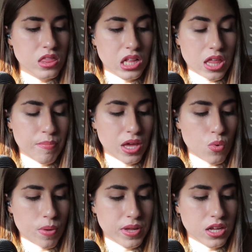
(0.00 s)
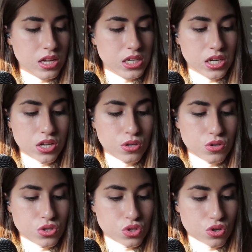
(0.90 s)
The limping woman
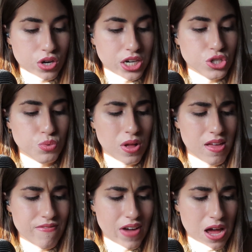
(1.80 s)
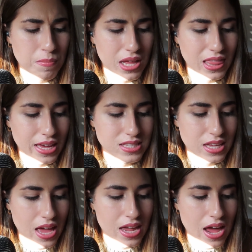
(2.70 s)
continued to screech while I found my legs
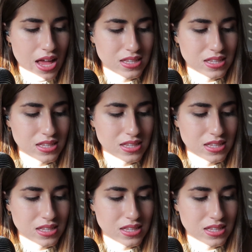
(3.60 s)
again